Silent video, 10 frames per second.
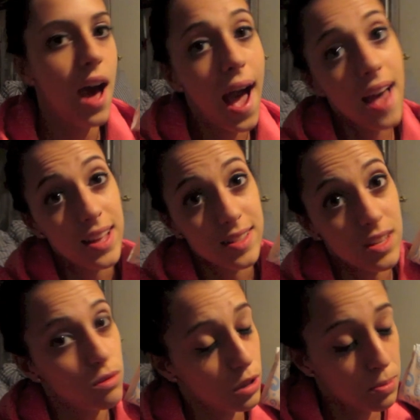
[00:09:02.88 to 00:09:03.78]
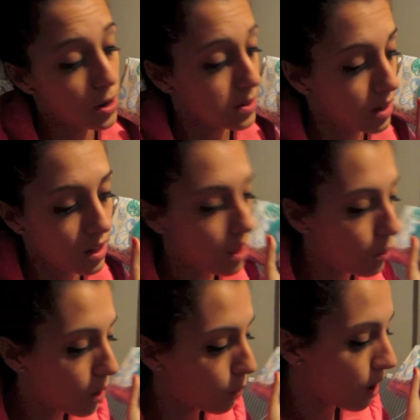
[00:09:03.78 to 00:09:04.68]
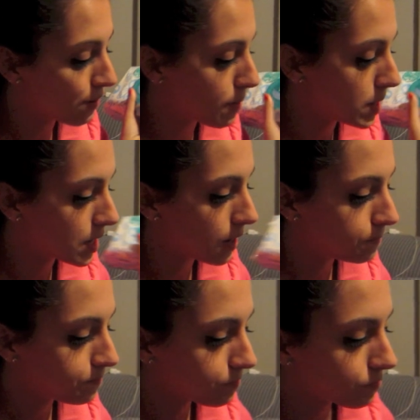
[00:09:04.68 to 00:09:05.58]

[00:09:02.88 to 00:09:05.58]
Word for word: I like these ones personally. They work well for my skin.